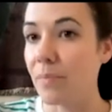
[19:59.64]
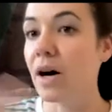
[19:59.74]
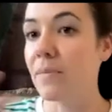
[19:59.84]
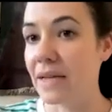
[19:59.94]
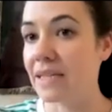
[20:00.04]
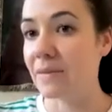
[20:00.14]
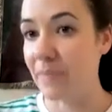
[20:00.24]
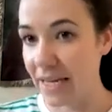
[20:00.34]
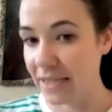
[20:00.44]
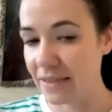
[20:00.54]
public
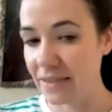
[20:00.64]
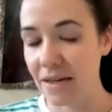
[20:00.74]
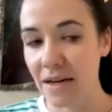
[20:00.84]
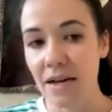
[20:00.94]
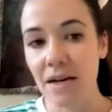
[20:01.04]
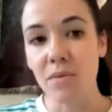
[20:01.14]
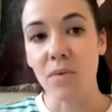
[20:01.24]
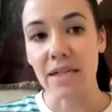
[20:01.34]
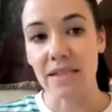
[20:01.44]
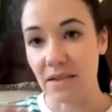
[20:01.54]
space.
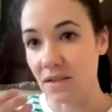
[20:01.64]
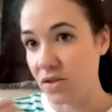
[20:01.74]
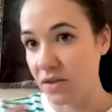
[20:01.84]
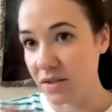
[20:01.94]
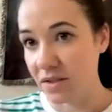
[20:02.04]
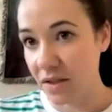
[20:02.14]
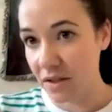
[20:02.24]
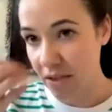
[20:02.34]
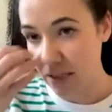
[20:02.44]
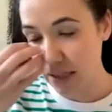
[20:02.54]
What it doesn't do is start to